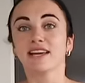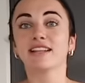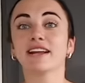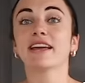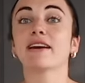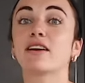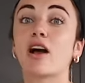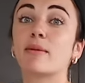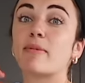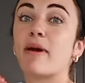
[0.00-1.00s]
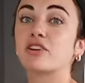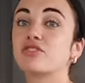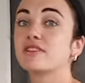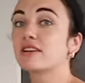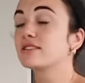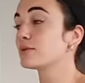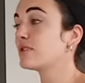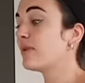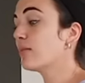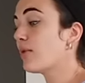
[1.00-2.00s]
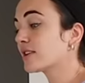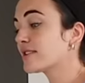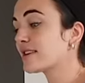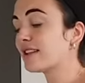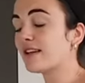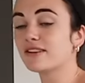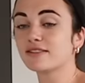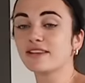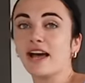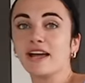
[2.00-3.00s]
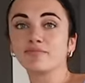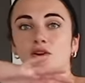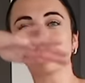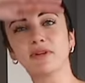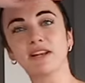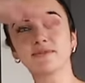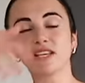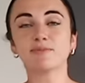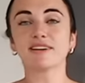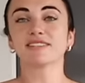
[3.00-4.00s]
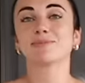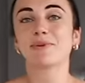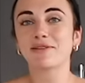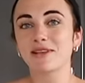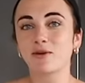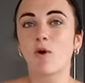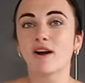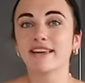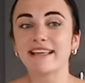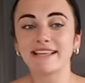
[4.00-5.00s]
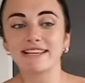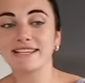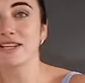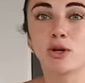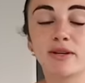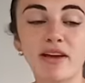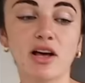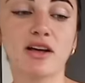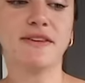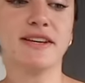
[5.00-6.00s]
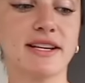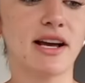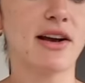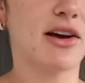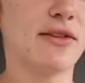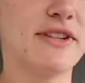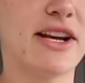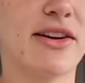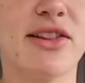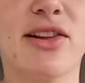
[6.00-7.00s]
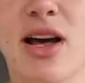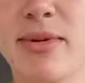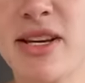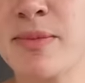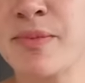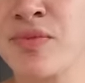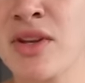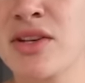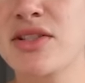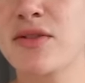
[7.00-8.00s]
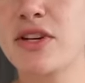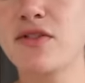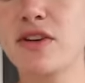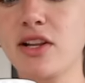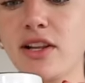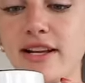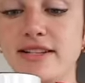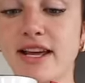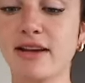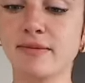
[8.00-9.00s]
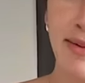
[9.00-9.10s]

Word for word: And I carry, got my packages and it's three big boxes I left outside. They're medium sized boxes, but I was like walking like this, holding my coffee because I got coffee down in the lobby. Just a French vanilla latte.